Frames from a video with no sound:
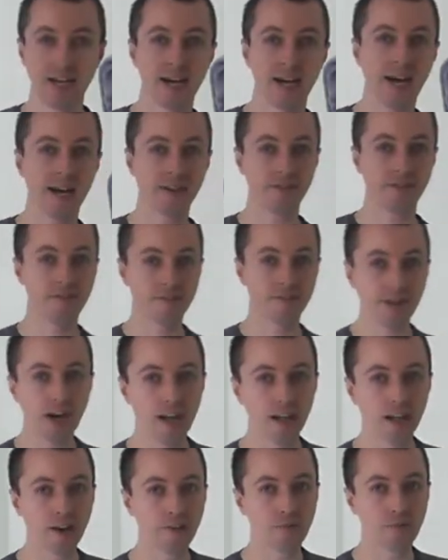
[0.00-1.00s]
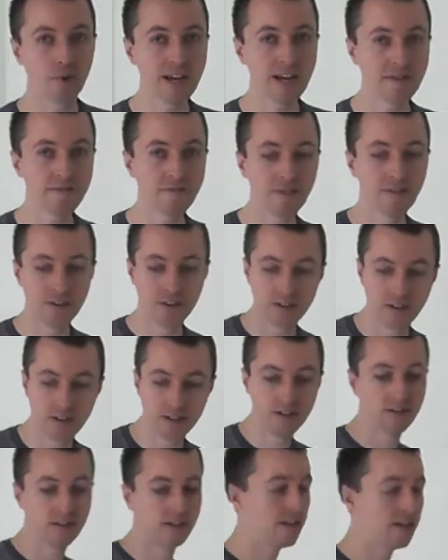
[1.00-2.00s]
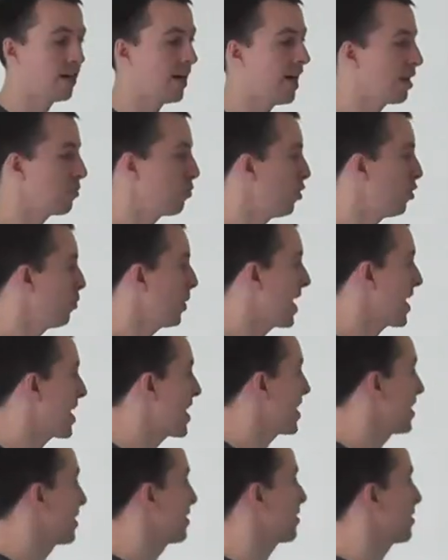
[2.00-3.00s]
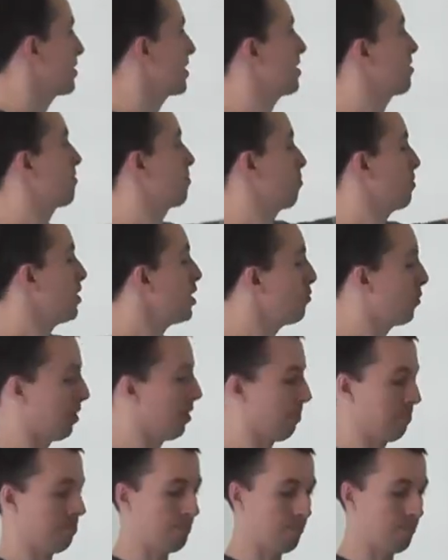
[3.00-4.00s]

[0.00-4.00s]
And to start off with, I will wear this blue one.